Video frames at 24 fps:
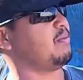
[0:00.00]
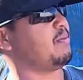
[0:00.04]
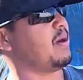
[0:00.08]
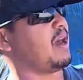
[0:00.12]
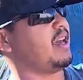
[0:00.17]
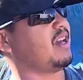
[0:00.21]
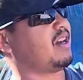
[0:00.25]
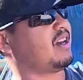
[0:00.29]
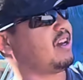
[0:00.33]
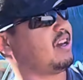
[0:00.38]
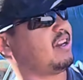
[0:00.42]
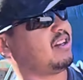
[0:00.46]

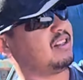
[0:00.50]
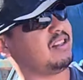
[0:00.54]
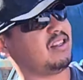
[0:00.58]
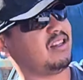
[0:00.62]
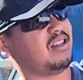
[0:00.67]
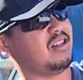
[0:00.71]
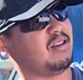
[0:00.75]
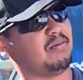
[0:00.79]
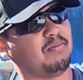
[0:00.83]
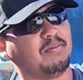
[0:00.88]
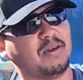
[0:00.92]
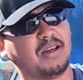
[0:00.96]
Baker,
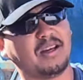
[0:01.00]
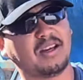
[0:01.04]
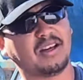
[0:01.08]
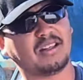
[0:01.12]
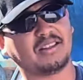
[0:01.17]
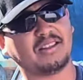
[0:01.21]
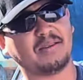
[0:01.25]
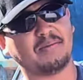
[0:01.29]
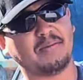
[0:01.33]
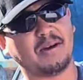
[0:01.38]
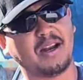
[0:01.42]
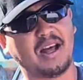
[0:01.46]
the big
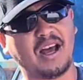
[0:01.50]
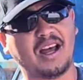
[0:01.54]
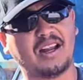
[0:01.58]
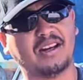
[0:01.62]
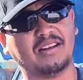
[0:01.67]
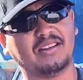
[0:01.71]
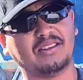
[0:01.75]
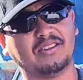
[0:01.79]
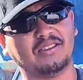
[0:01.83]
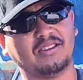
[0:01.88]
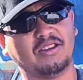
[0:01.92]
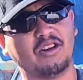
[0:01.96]

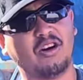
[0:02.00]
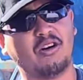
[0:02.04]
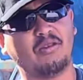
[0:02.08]
catamaran. You know?